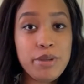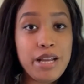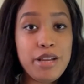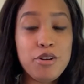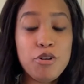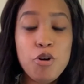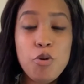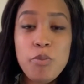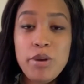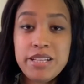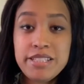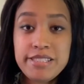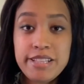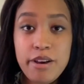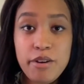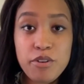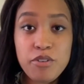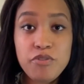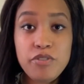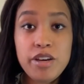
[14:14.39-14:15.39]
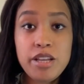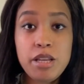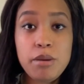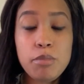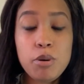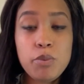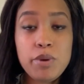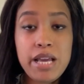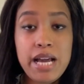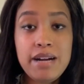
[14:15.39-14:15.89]
And I know it may sound funny,
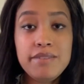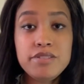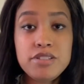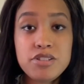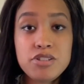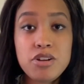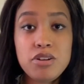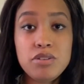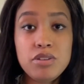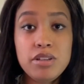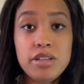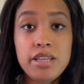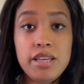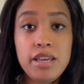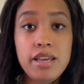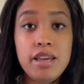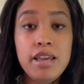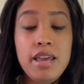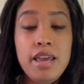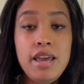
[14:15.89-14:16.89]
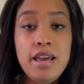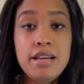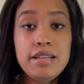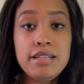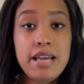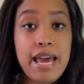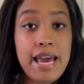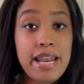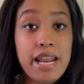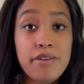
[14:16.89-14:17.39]
but we have to start looking
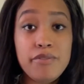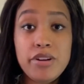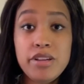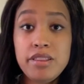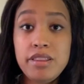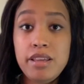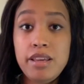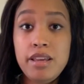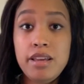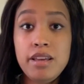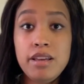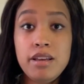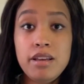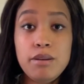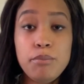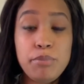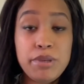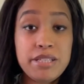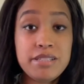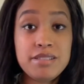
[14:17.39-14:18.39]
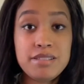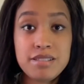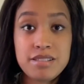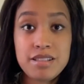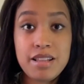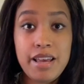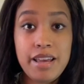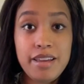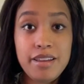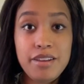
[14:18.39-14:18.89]
at everything
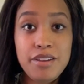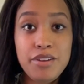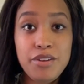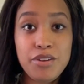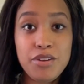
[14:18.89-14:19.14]
business-like,